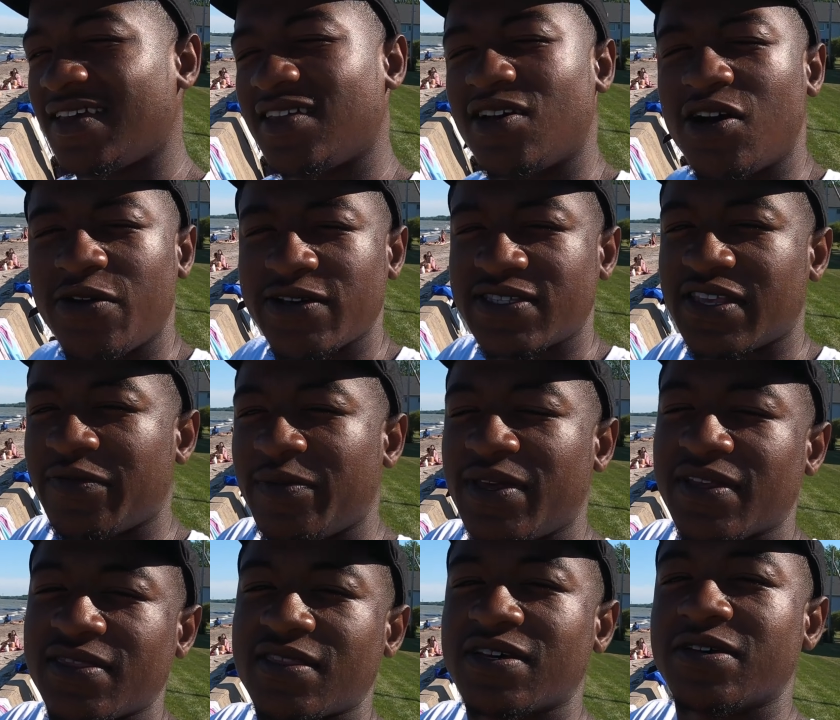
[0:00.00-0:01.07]
and always give
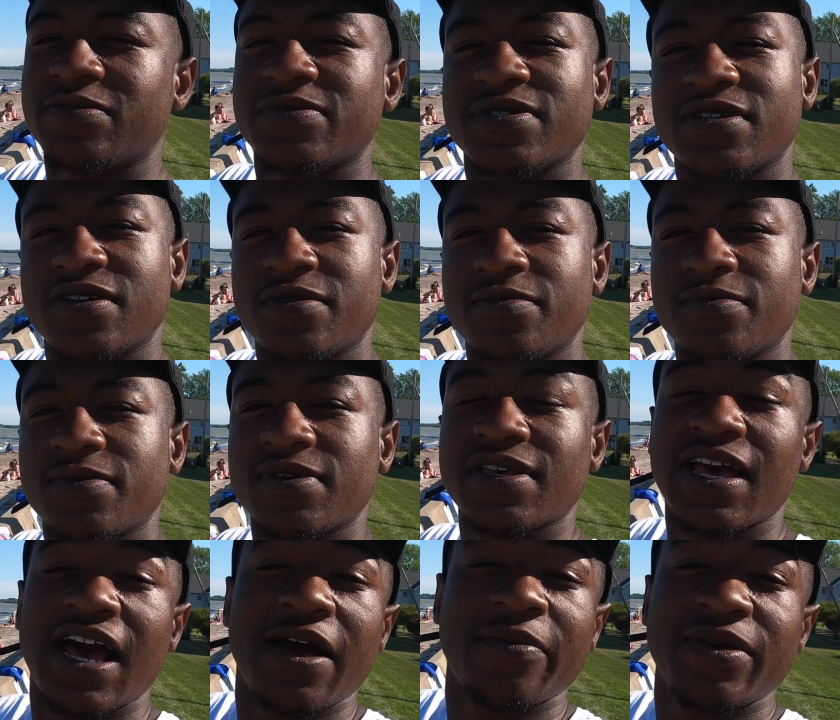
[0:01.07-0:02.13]
me a thumbs up.
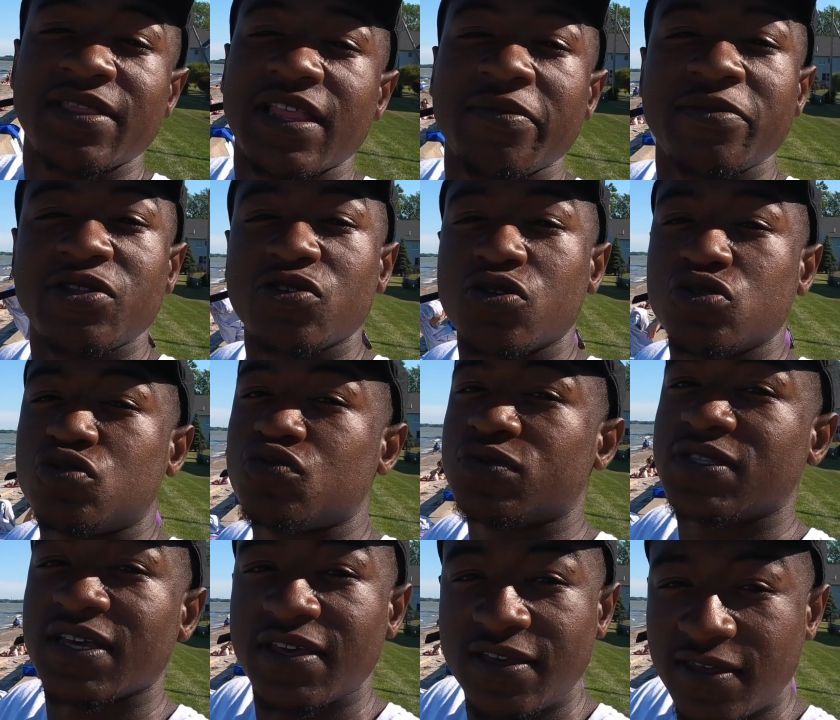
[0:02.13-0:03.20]
Comment, let me know what you
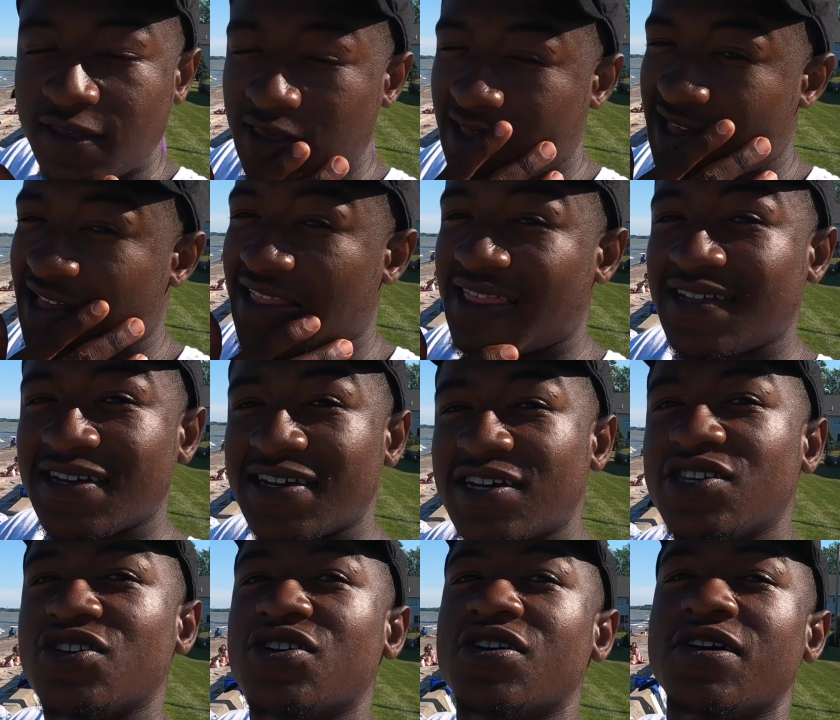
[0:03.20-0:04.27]
think.
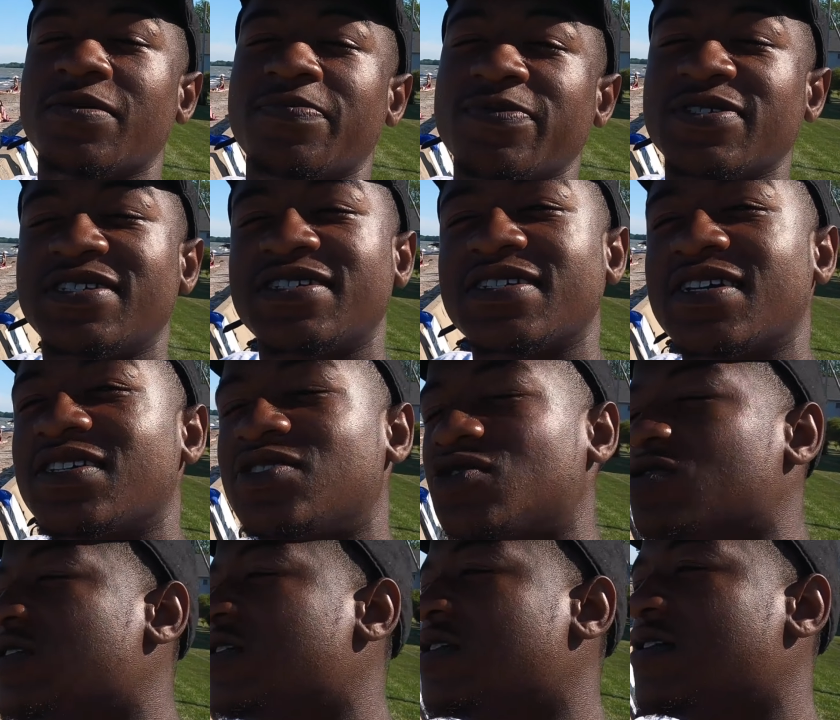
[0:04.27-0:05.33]
Love y'all. Appreciate
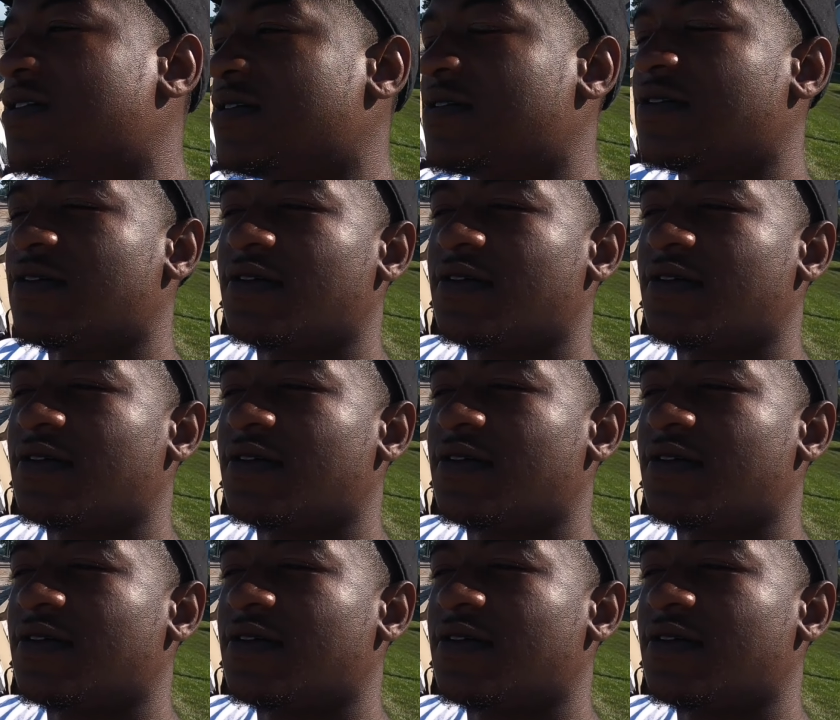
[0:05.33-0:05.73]
y'all.